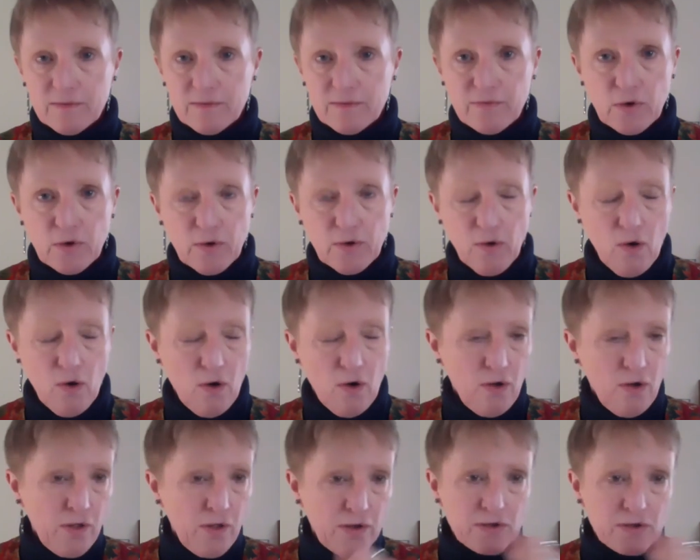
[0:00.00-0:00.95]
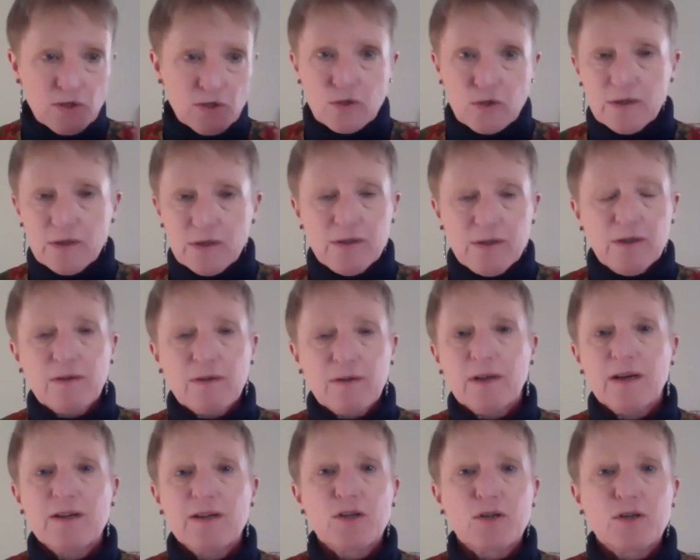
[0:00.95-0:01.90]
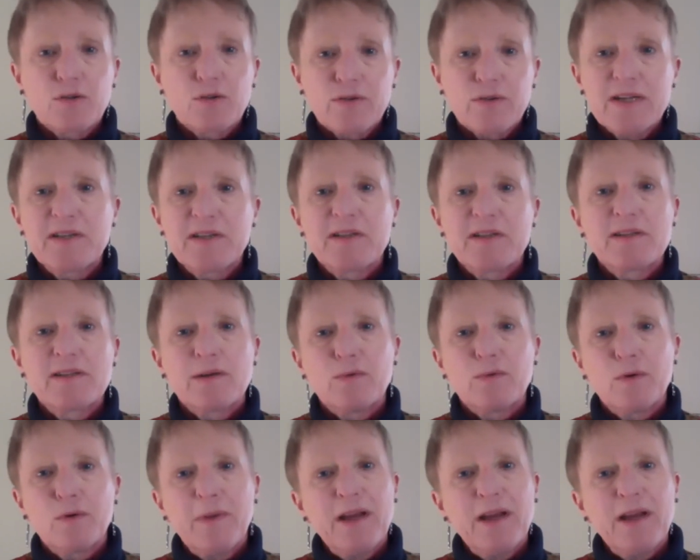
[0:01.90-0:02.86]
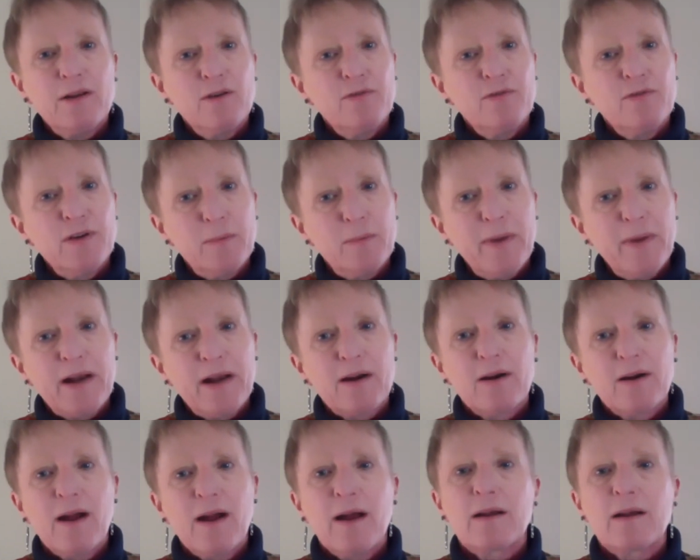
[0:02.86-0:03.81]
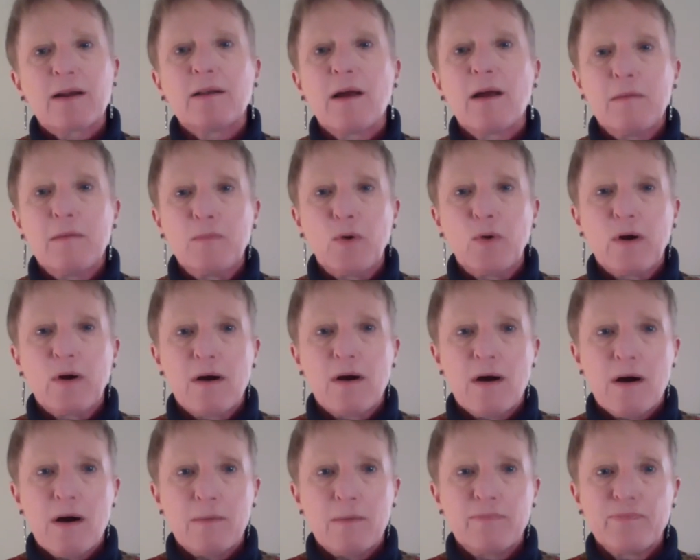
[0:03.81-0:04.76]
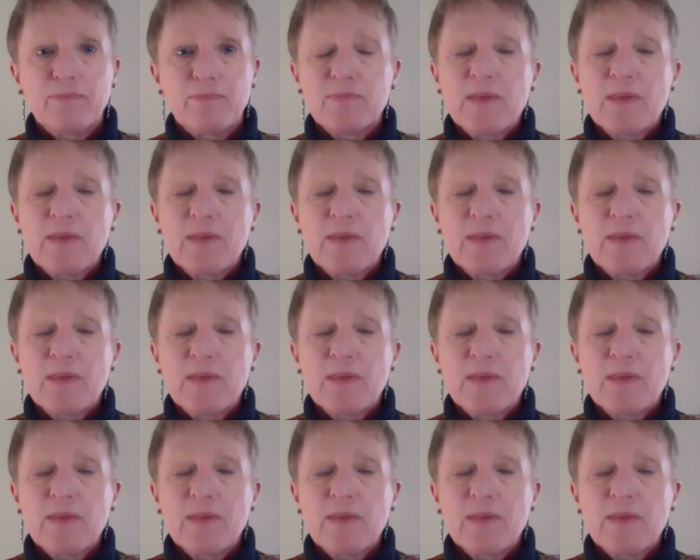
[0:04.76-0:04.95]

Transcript: for all those good neurological reasons, it will make you feel better and a lot more calm.